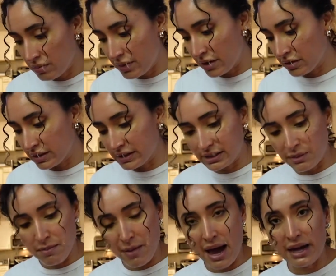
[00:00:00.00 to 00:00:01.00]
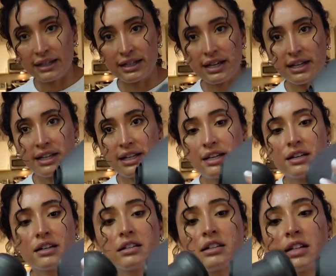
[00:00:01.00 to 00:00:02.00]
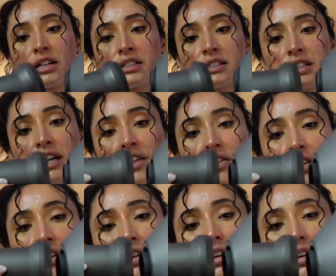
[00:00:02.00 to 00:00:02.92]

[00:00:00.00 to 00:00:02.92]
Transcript: Apparently it's a magnet and it clicks together.